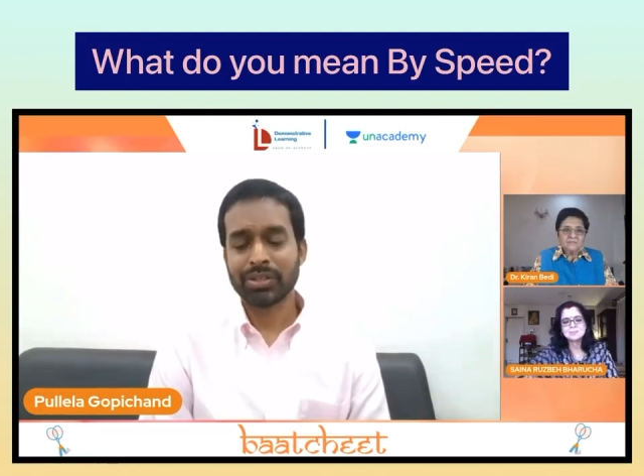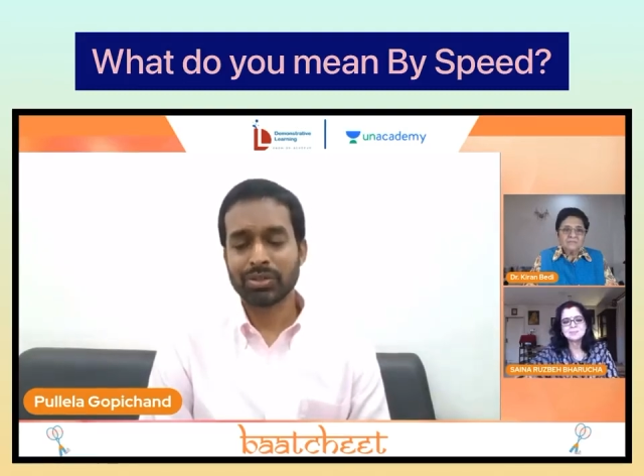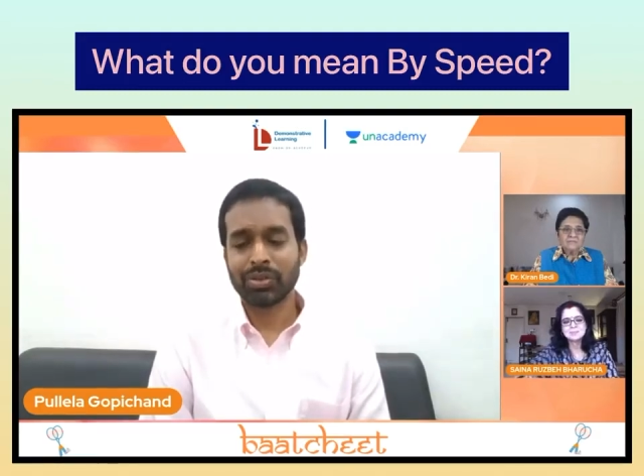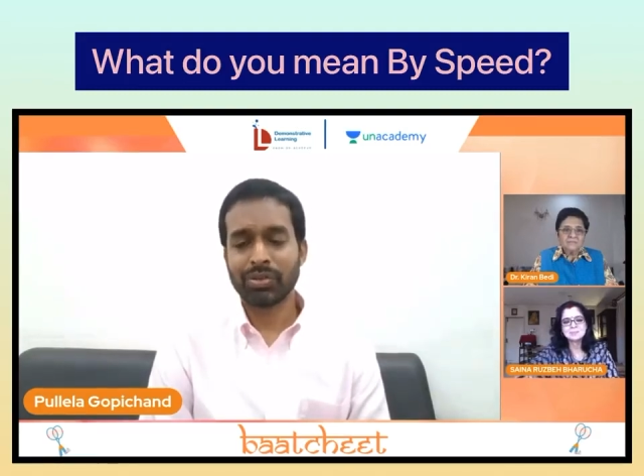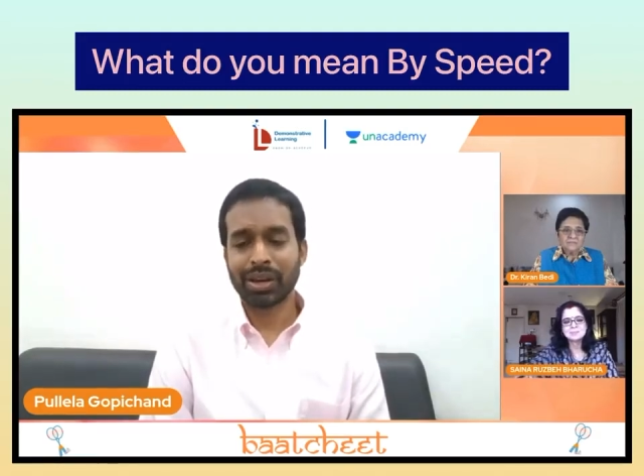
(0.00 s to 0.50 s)

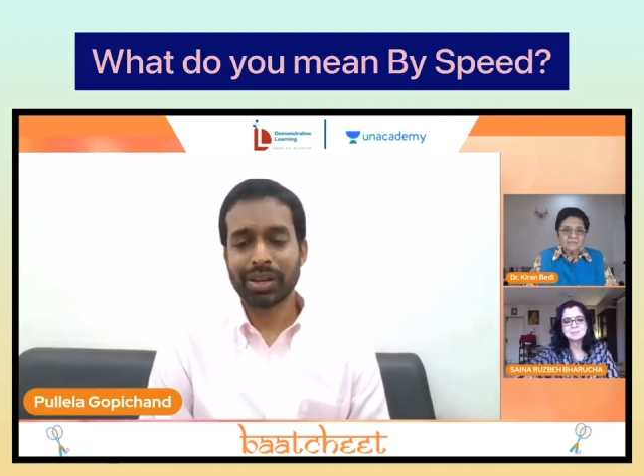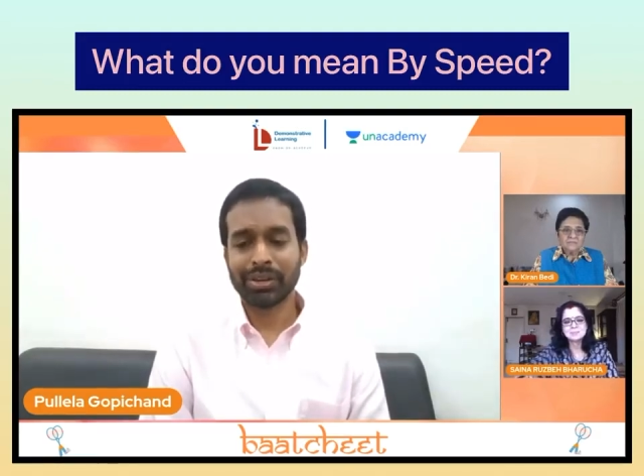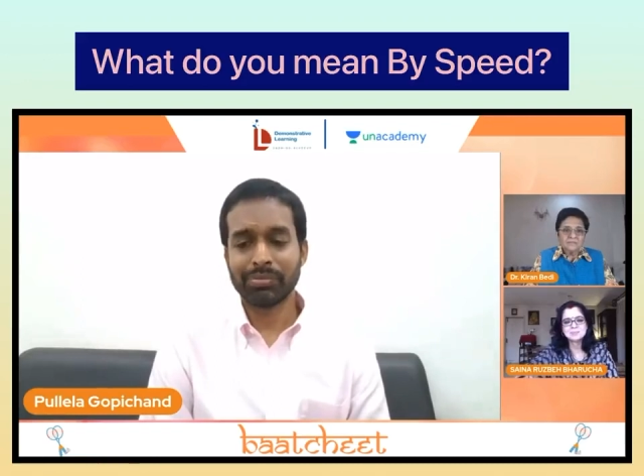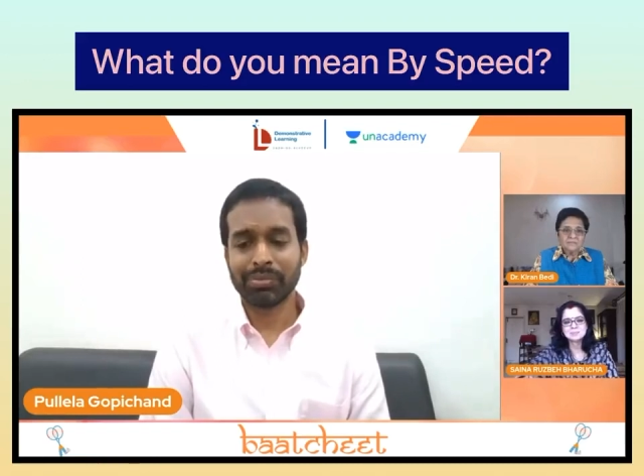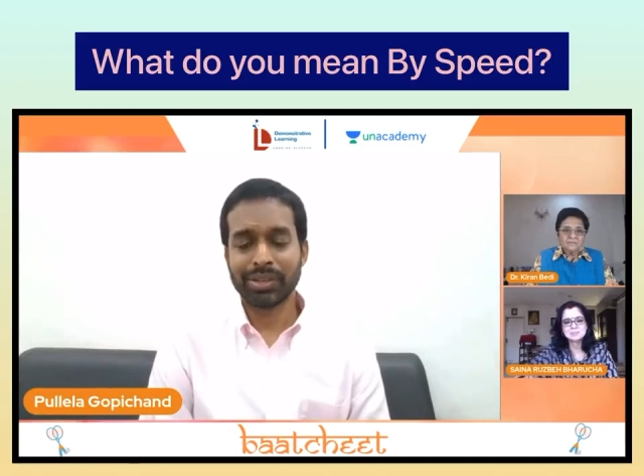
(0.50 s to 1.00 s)
So I
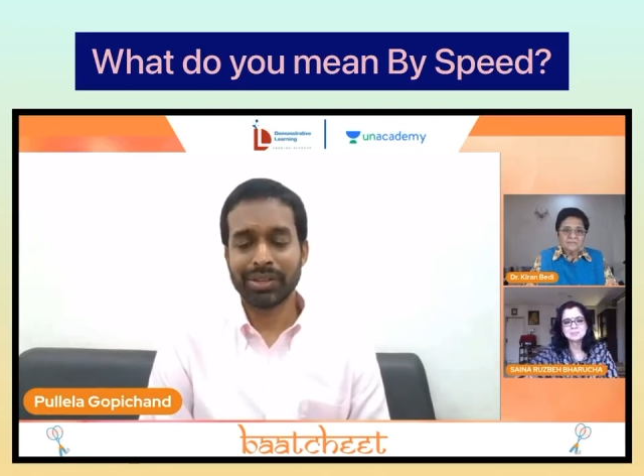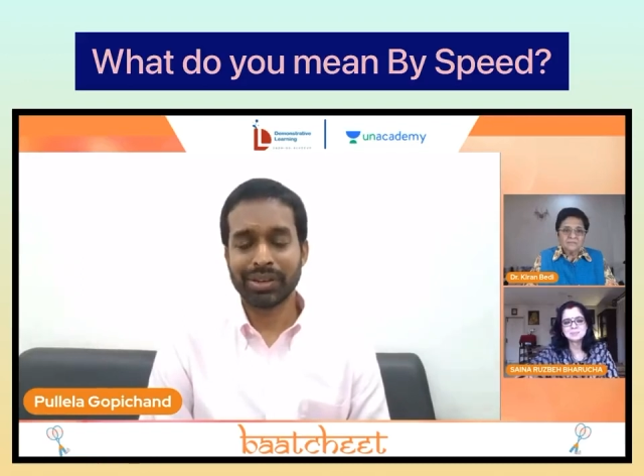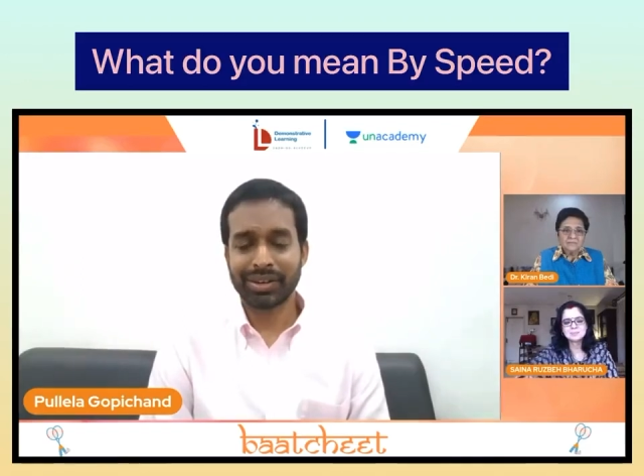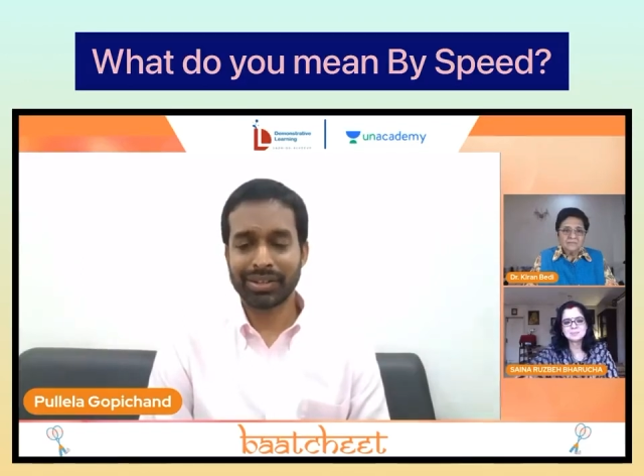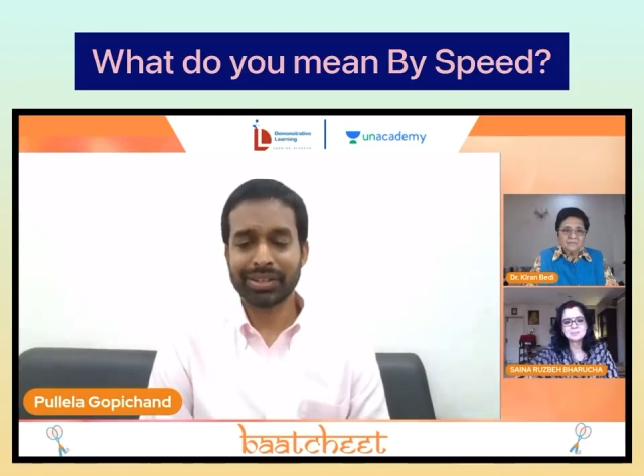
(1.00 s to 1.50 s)
am in
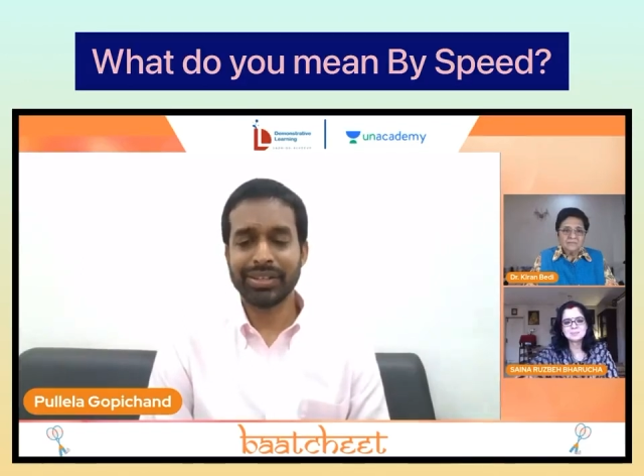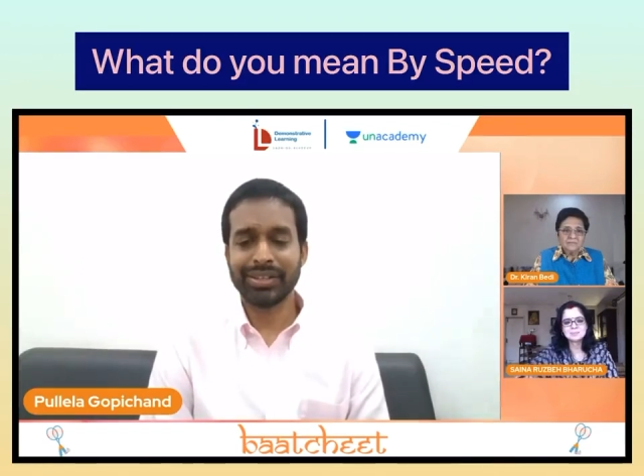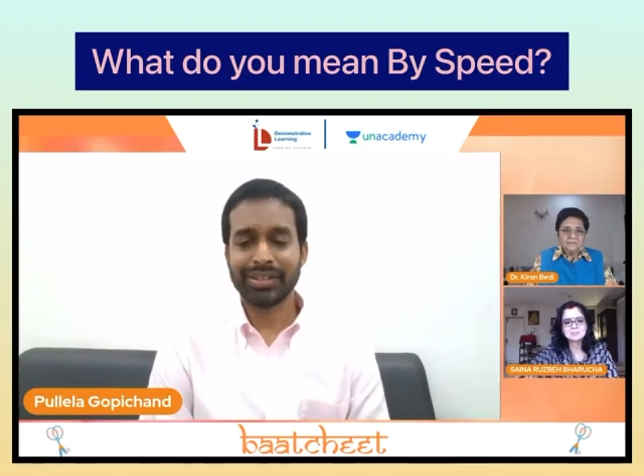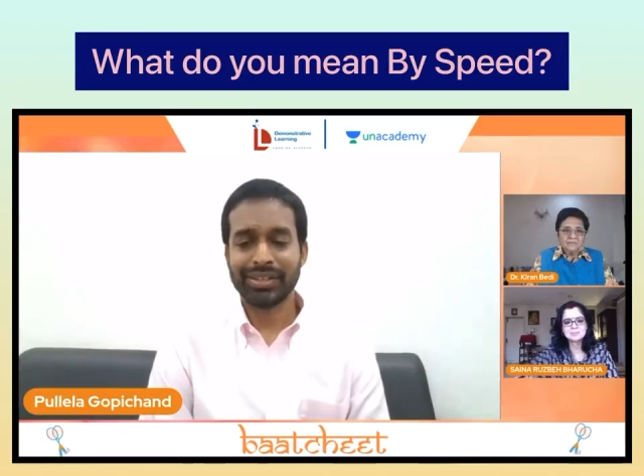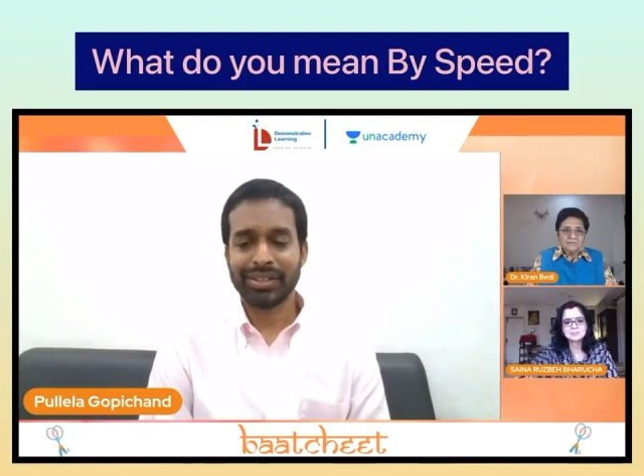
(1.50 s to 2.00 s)
a
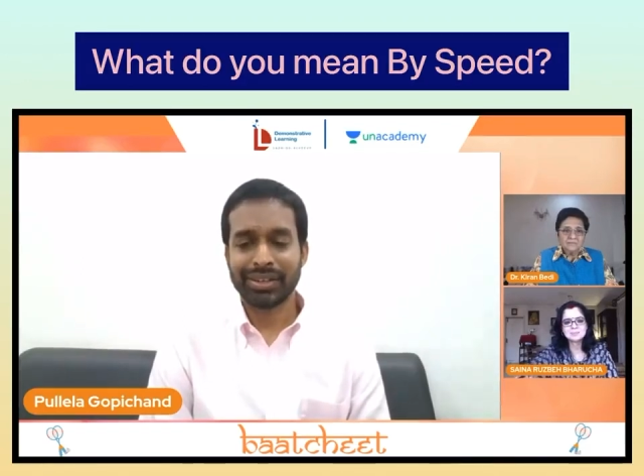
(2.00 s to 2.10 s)
hurry